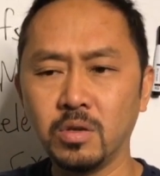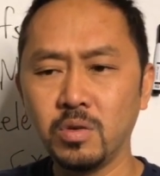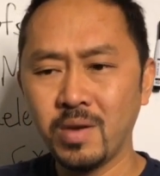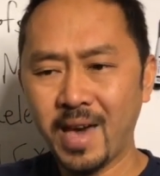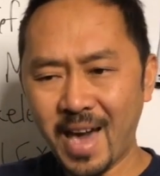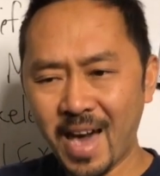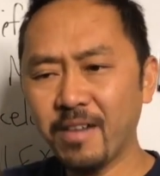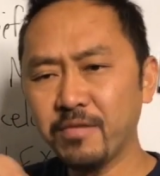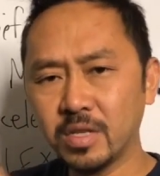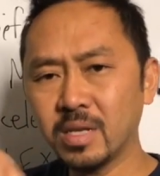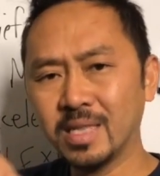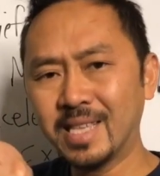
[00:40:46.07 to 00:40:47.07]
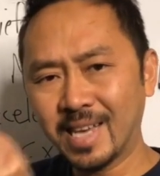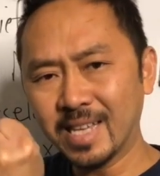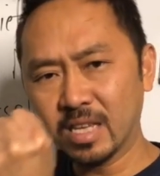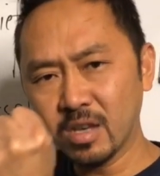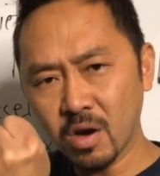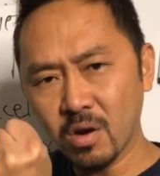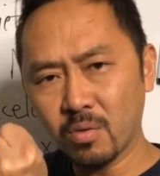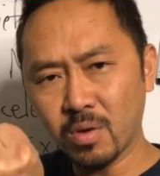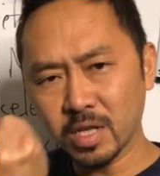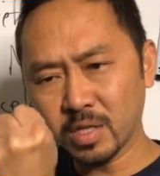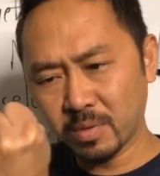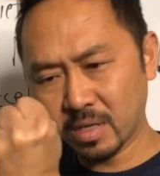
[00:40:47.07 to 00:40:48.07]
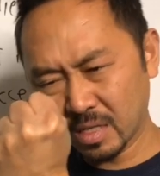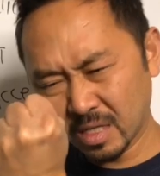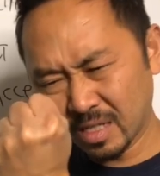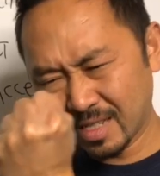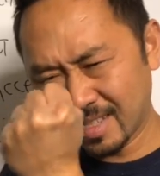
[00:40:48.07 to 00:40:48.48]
You have to let go. Watch me.